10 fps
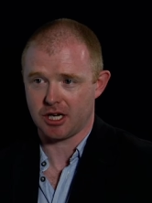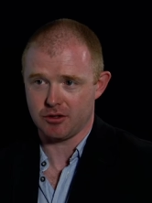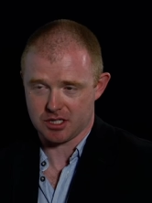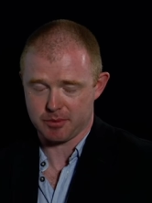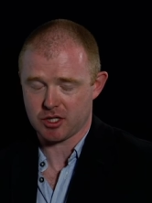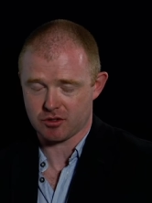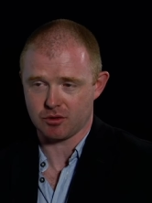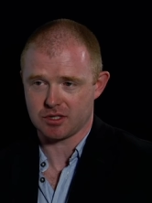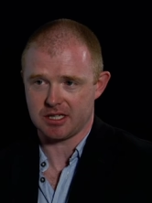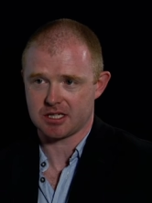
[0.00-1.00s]
go to special
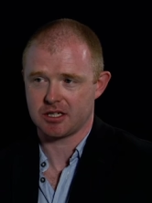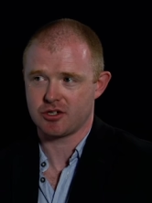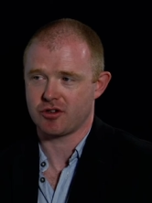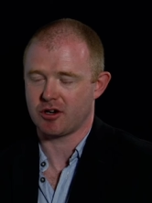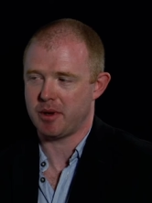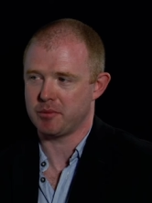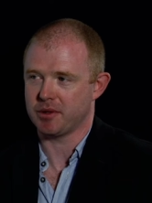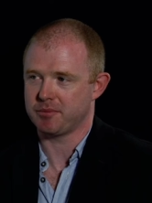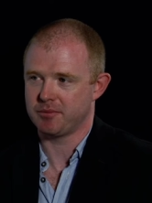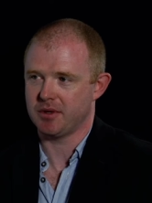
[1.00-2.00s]
schools in this country. I
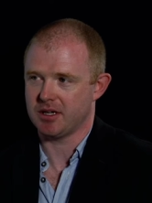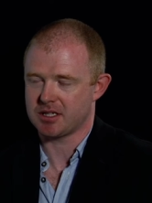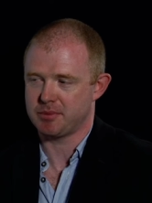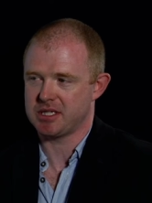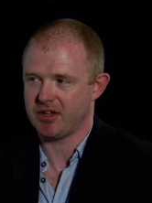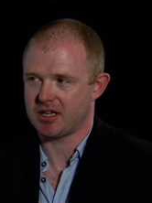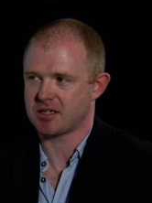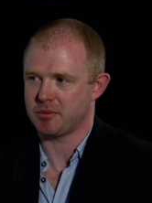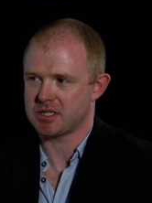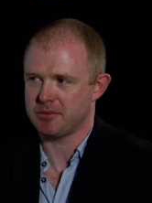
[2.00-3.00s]
remember a specific
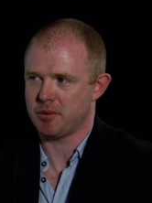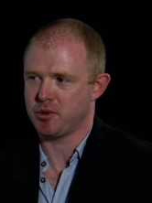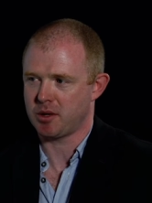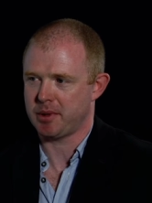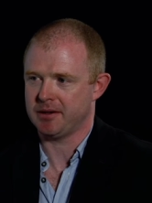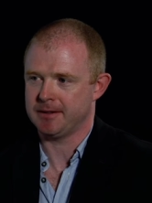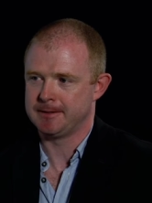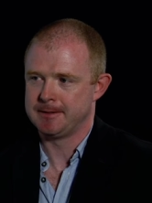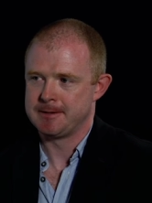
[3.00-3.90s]
example is in my book about a,